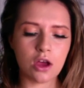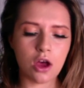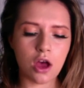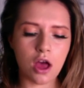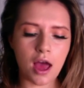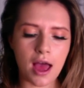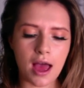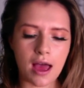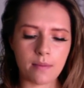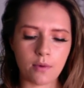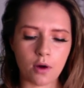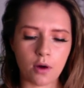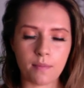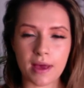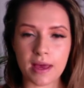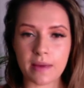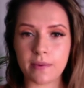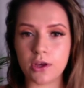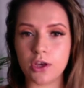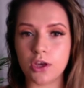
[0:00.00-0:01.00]
or
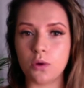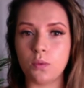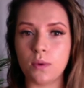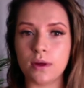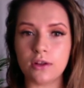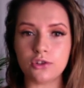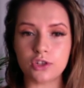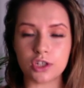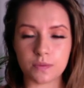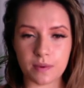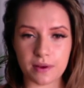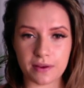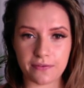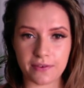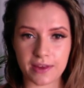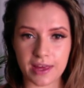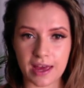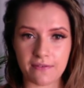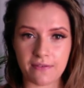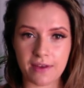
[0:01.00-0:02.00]
maybe you will just be
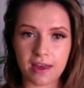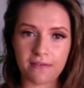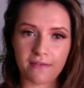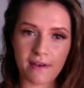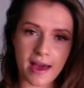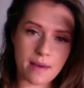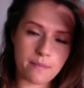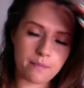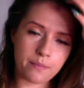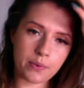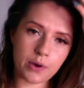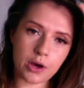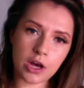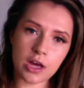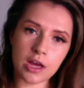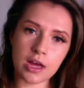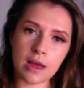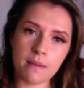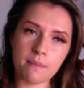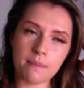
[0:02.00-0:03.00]
forgiving them.
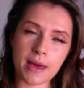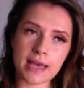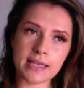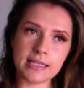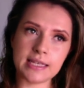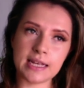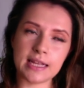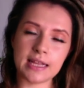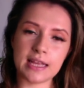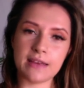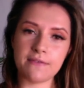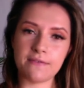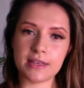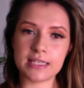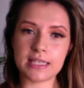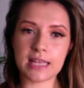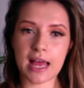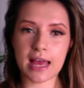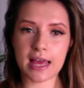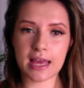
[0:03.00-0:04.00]
But basically there's
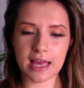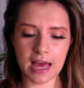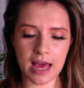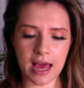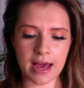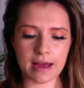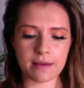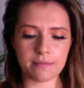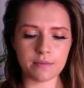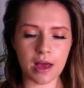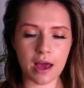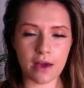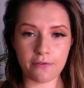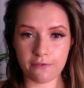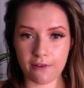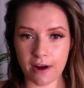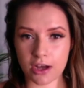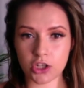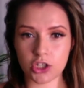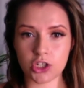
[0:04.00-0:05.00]
like a
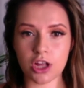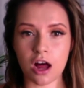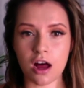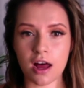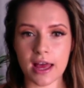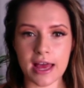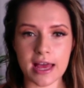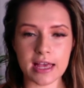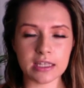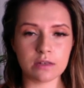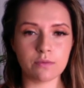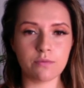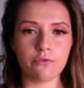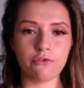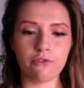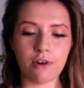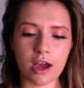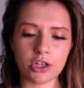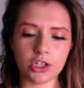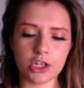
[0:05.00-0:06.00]
fresh start here, some
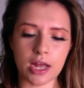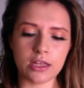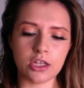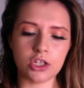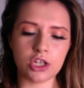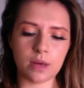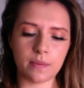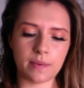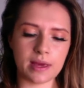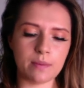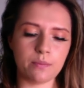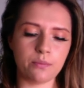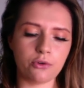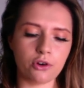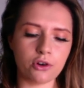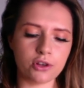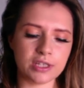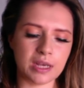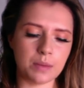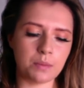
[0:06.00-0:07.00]
fresh energy being
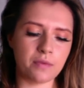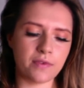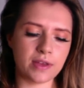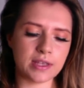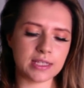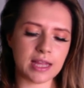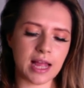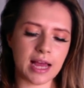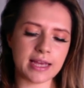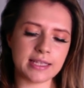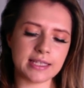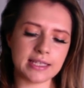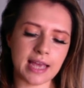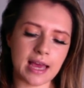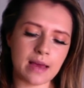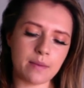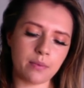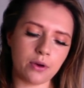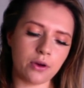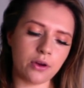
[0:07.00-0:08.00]
brought in with this
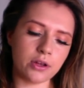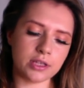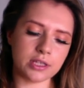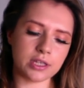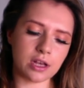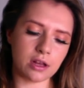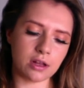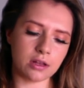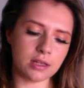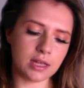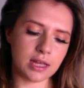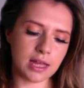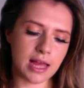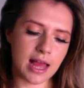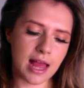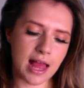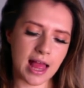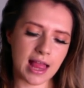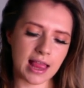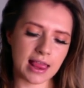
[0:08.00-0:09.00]
Lionsgate portal.
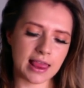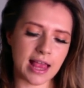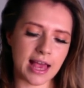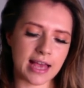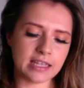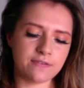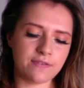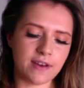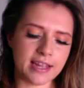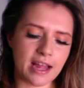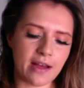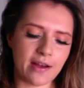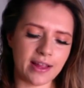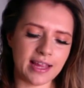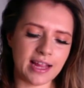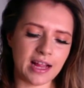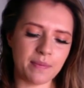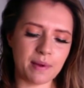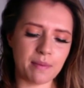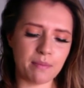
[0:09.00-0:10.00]
Let us find out a
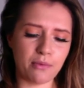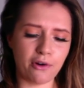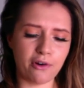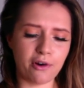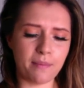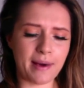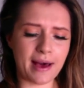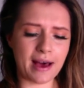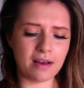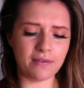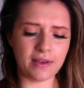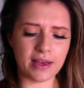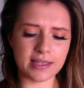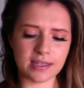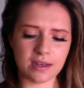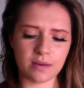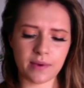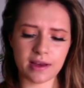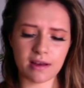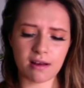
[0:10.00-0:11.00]
little bit more about this.
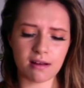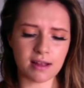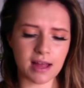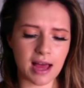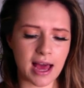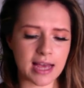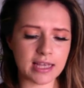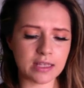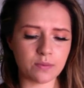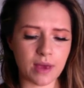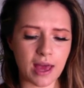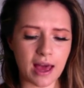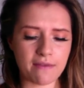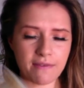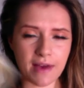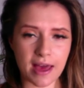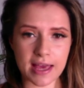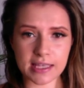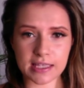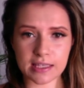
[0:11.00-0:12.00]
Oh my God, guys, we have
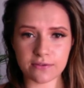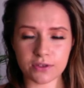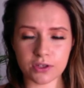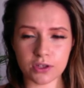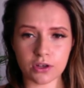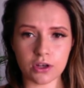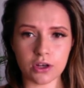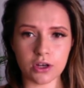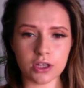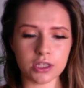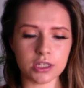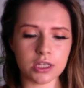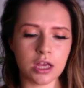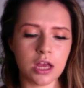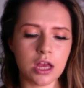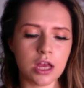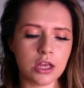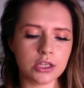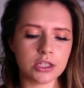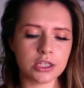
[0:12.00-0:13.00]
the Ace of Swords.
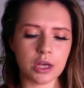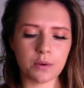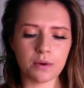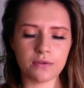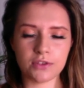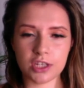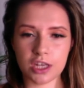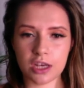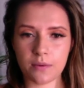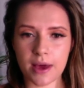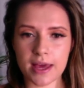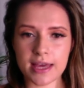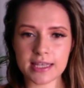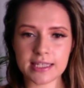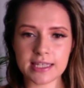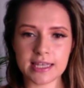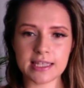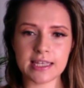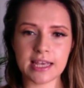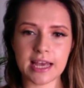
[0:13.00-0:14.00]
So with two
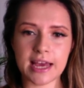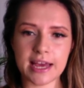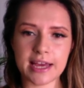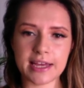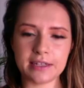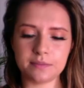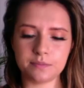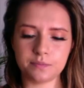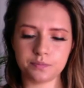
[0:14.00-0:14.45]
aces here,